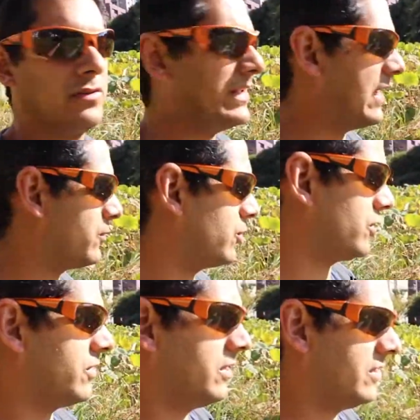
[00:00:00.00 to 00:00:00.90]

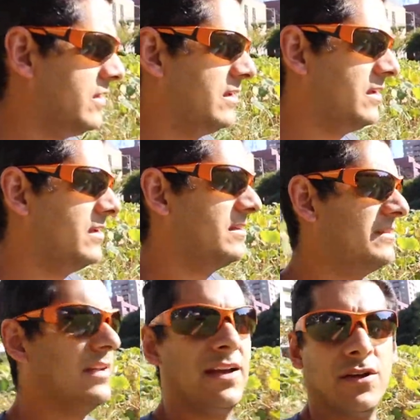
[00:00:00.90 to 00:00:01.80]
downward
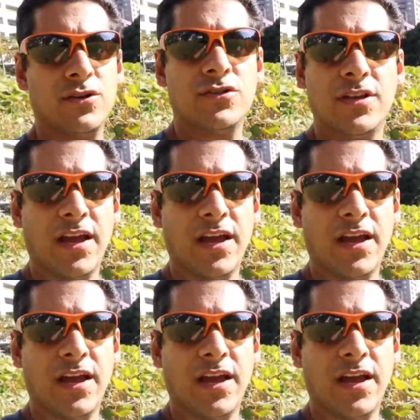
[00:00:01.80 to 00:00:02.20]
stairs,